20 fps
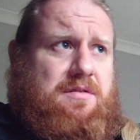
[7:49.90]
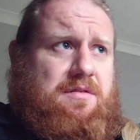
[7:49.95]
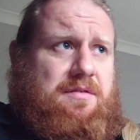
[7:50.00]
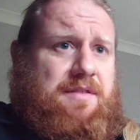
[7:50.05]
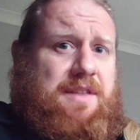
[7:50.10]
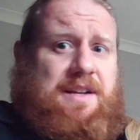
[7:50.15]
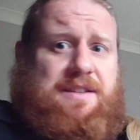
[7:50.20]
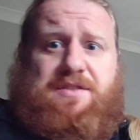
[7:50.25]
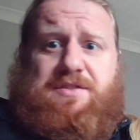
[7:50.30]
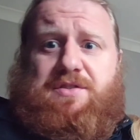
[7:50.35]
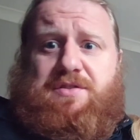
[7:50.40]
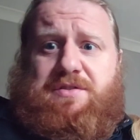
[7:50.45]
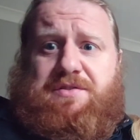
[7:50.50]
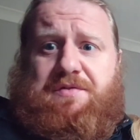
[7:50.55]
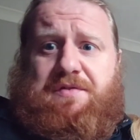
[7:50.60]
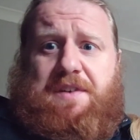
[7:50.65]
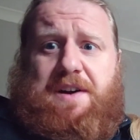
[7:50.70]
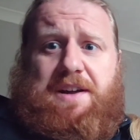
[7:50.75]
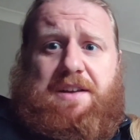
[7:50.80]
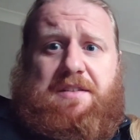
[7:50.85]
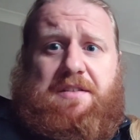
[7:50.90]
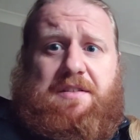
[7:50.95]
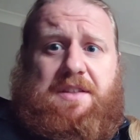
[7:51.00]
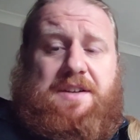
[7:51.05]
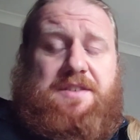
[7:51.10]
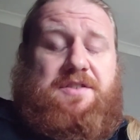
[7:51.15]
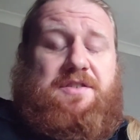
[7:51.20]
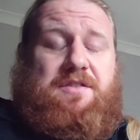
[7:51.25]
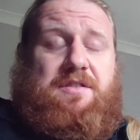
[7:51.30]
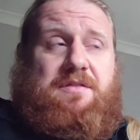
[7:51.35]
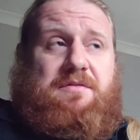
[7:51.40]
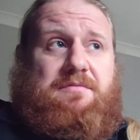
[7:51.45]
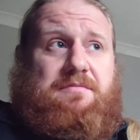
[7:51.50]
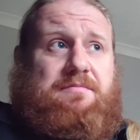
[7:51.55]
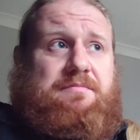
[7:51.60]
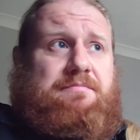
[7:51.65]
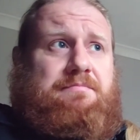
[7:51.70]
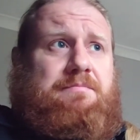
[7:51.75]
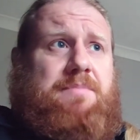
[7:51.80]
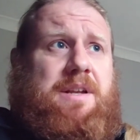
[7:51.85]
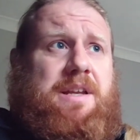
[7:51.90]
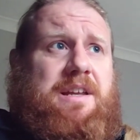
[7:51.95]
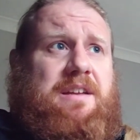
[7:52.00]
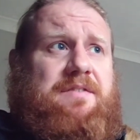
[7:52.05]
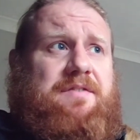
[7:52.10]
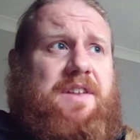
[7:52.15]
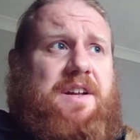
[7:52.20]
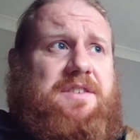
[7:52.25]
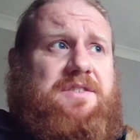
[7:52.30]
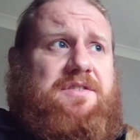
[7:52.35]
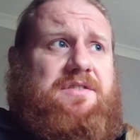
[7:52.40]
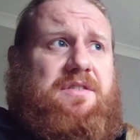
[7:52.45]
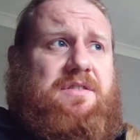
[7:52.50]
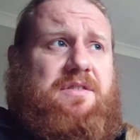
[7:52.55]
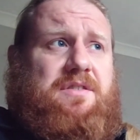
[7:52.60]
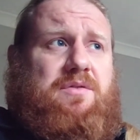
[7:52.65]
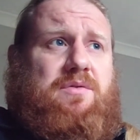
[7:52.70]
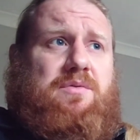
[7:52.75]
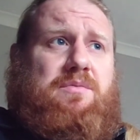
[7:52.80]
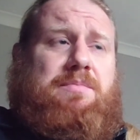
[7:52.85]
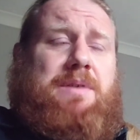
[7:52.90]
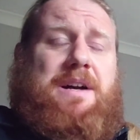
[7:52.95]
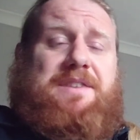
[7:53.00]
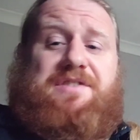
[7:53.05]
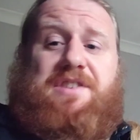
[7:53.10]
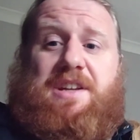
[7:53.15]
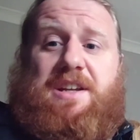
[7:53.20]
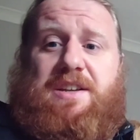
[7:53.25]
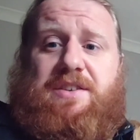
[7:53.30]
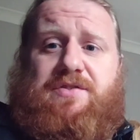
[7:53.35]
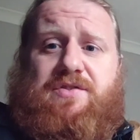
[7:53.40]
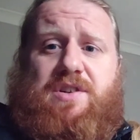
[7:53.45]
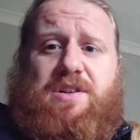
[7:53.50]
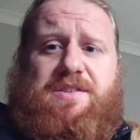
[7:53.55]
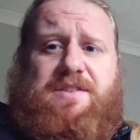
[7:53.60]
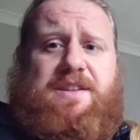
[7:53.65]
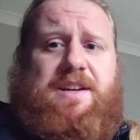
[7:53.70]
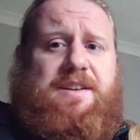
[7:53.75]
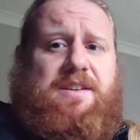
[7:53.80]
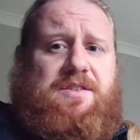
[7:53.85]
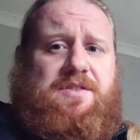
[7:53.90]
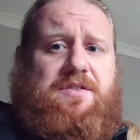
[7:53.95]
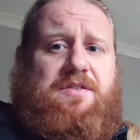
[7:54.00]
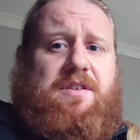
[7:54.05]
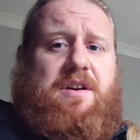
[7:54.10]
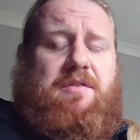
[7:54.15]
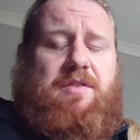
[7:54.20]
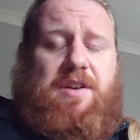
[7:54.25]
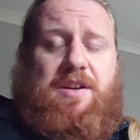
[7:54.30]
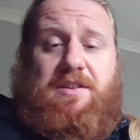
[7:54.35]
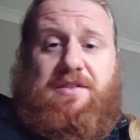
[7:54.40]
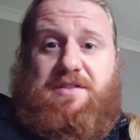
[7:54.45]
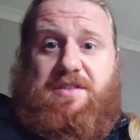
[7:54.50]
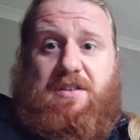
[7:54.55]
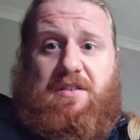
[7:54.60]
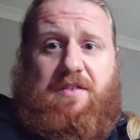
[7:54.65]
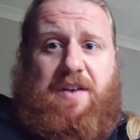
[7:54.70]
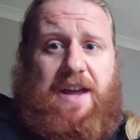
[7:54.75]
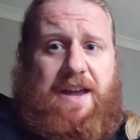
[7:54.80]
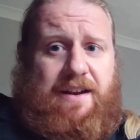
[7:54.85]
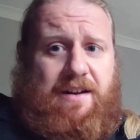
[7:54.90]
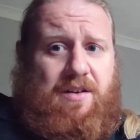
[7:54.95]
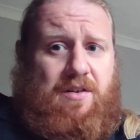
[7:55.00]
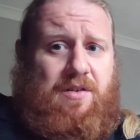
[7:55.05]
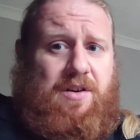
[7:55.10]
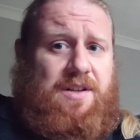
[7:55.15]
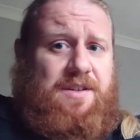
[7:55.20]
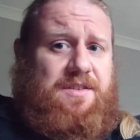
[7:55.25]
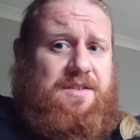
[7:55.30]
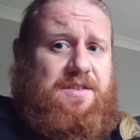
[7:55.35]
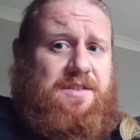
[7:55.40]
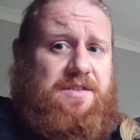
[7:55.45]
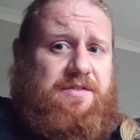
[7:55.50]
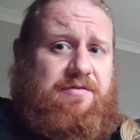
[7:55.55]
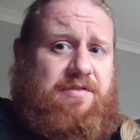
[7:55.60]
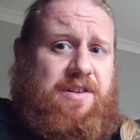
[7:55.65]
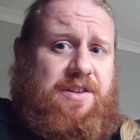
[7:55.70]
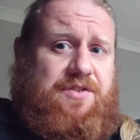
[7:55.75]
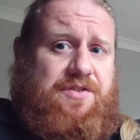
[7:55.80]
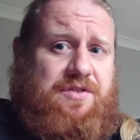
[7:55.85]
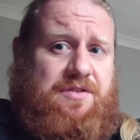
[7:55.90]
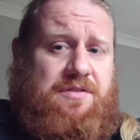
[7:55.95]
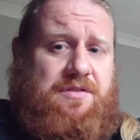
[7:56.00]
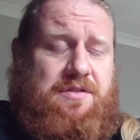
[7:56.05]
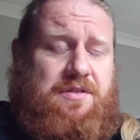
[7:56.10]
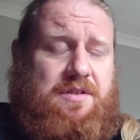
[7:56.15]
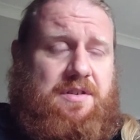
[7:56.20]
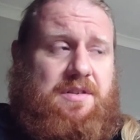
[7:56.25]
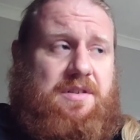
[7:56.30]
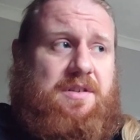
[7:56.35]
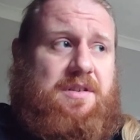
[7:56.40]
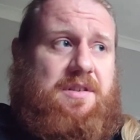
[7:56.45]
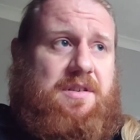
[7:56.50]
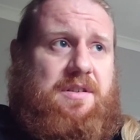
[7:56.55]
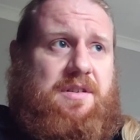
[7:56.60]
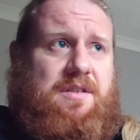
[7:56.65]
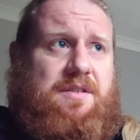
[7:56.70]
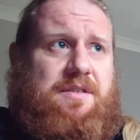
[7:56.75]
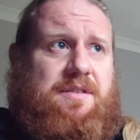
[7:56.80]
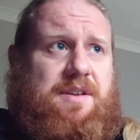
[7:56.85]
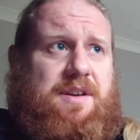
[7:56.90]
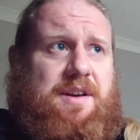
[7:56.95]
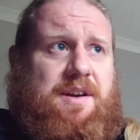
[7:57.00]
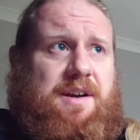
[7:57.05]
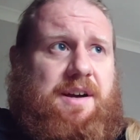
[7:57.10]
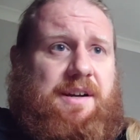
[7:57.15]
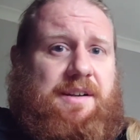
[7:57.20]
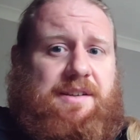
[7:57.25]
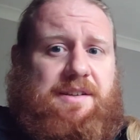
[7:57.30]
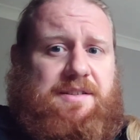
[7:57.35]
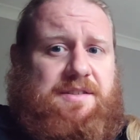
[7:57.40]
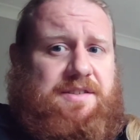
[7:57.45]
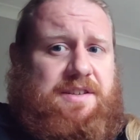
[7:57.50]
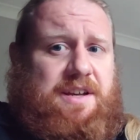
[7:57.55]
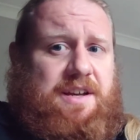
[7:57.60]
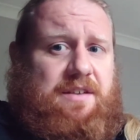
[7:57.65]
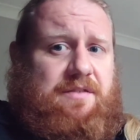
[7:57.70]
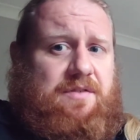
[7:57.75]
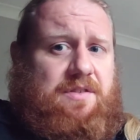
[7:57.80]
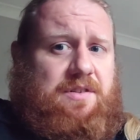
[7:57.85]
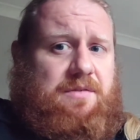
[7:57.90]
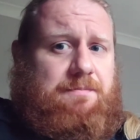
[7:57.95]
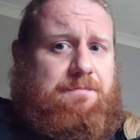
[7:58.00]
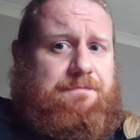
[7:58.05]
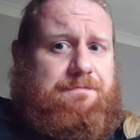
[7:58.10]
that's just faith. That's not belief. That's not, passing interest. That is throwing herself headlong into this religion, and it saved her.